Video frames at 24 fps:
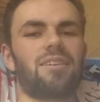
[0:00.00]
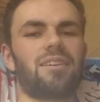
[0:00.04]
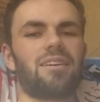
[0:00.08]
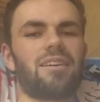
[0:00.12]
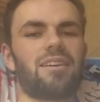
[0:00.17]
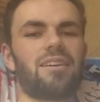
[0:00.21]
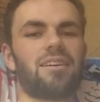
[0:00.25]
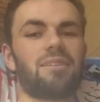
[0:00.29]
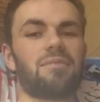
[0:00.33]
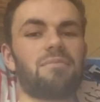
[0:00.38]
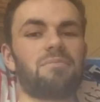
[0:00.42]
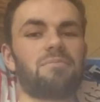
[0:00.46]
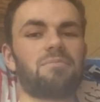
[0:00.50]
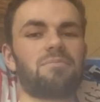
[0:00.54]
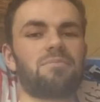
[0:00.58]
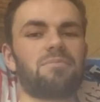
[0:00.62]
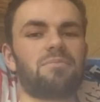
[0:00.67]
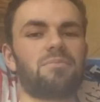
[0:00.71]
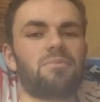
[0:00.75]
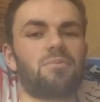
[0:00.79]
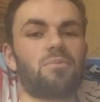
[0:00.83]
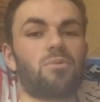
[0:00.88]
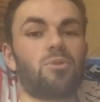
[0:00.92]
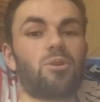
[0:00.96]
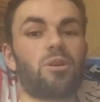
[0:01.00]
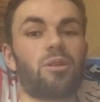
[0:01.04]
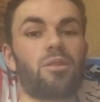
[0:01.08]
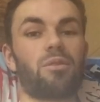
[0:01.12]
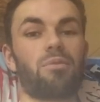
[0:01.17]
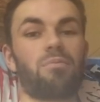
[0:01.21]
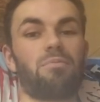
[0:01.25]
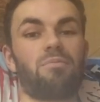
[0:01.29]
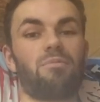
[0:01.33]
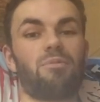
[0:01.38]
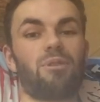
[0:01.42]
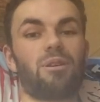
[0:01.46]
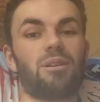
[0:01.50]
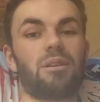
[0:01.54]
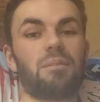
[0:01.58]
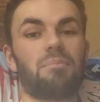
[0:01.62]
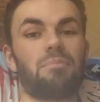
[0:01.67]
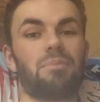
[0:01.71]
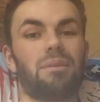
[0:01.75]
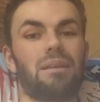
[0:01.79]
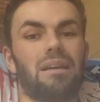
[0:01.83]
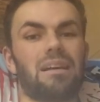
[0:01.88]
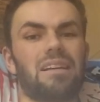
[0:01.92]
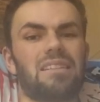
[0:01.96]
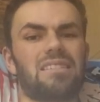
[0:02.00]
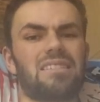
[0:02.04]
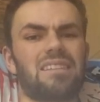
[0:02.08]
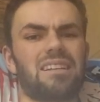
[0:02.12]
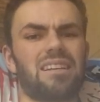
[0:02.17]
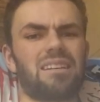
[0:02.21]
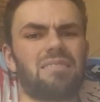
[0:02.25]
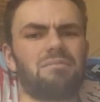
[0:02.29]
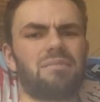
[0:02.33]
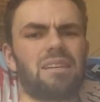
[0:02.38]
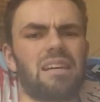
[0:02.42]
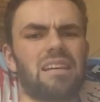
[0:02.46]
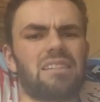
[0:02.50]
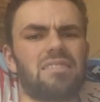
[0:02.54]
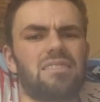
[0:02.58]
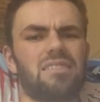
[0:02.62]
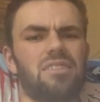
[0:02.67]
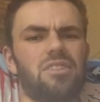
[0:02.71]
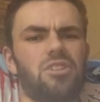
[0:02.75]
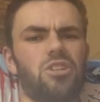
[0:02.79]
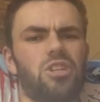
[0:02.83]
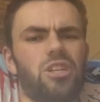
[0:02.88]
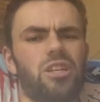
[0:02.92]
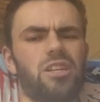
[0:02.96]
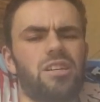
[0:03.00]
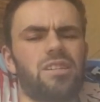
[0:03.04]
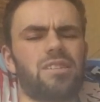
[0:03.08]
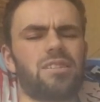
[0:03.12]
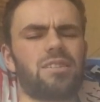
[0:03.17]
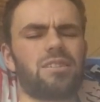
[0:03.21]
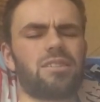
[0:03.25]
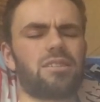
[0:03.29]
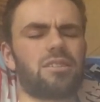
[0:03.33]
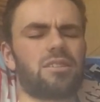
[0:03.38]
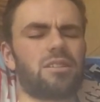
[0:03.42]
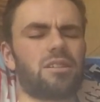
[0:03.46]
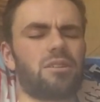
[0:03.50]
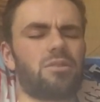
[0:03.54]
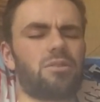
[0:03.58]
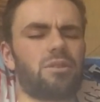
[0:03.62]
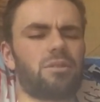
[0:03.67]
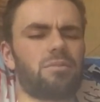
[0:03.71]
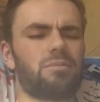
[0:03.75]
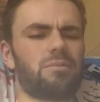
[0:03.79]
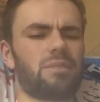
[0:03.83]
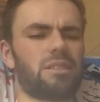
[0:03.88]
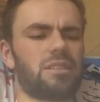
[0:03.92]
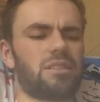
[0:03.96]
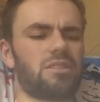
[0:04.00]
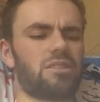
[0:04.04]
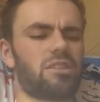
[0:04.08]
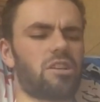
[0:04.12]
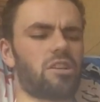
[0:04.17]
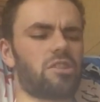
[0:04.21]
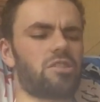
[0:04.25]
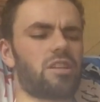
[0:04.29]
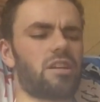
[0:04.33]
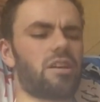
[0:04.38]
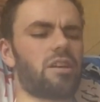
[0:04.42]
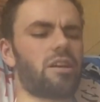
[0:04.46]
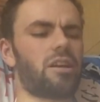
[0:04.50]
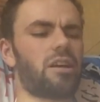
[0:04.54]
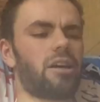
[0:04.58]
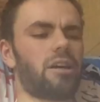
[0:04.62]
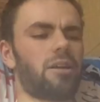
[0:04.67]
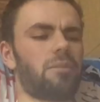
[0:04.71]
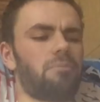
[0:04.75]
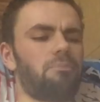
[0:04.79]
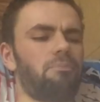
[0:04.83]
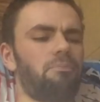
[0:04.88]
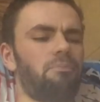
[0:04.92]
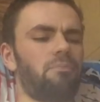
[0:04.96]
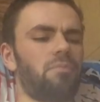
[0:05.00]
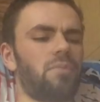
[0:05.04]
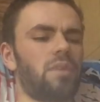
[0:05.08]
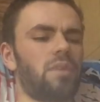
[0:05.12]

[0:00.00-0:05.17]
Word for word: um, with really plastic, nasty cheese, so I didn't touch that again.